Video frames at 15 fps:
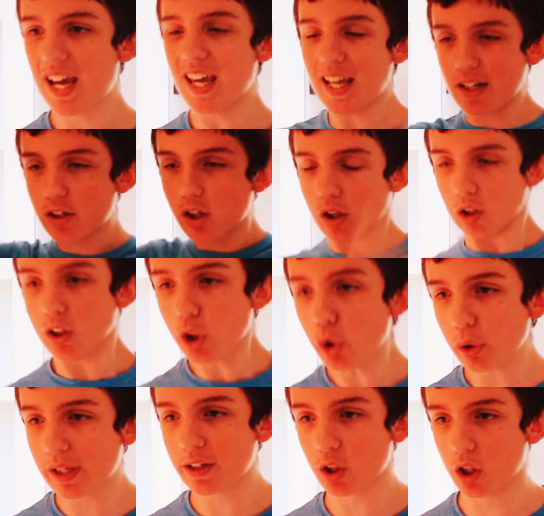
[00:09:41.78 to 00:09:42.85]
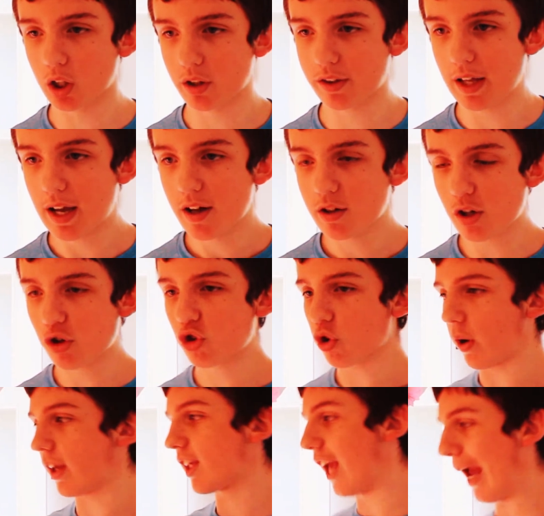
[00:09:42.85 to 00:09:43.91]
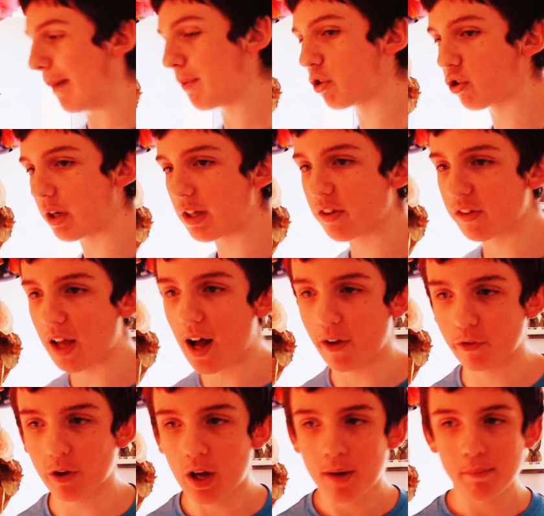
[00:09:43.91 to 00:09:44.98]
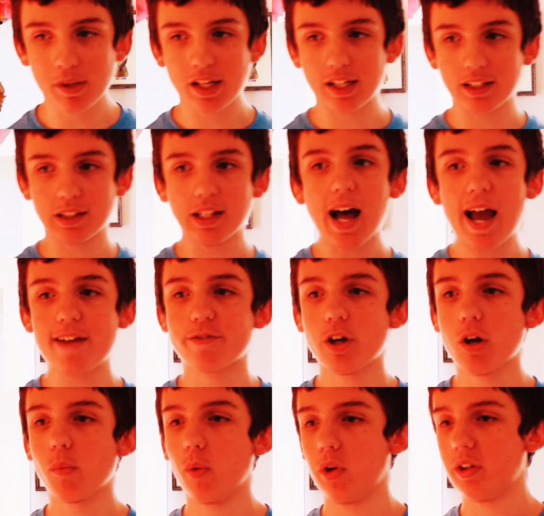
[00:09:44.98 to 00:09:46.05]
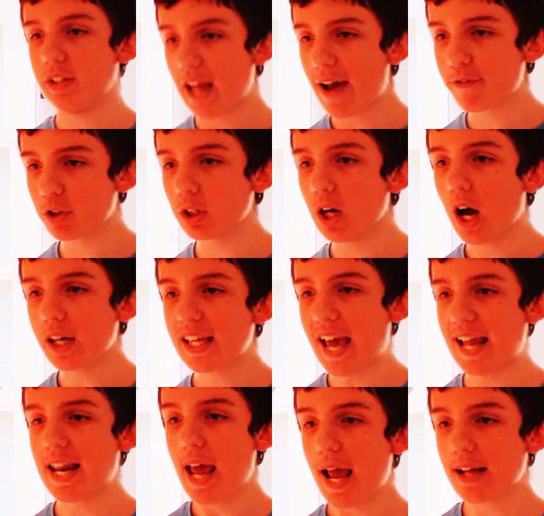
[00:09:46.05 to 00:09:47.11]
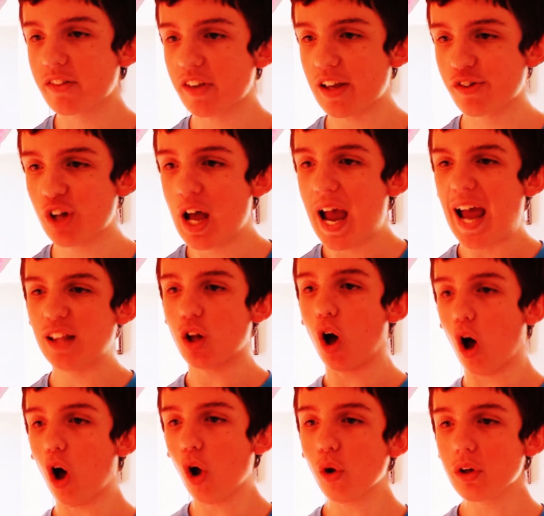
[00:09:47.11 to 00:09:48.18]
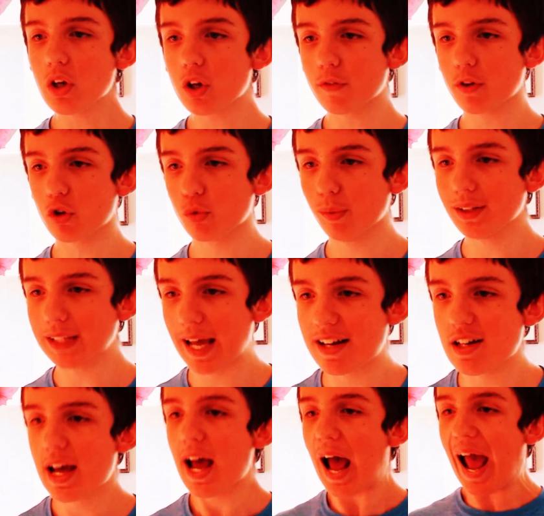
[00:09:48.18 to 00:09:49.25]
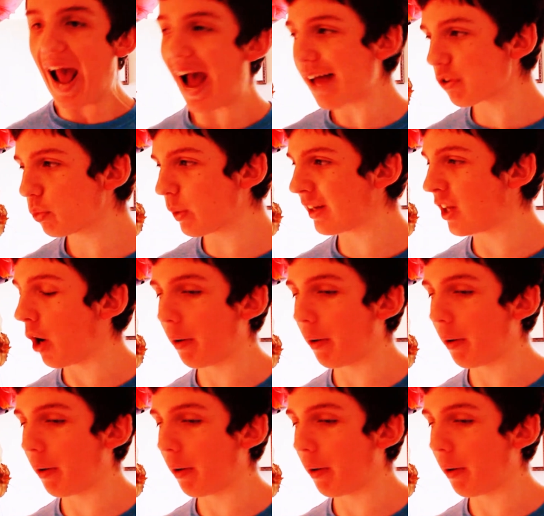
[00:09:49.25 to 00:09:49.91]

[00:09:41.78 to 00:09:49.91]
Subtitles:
including Earth, destroying chemistry itself, meaning life will never again exist, and the whole universe will end as we know.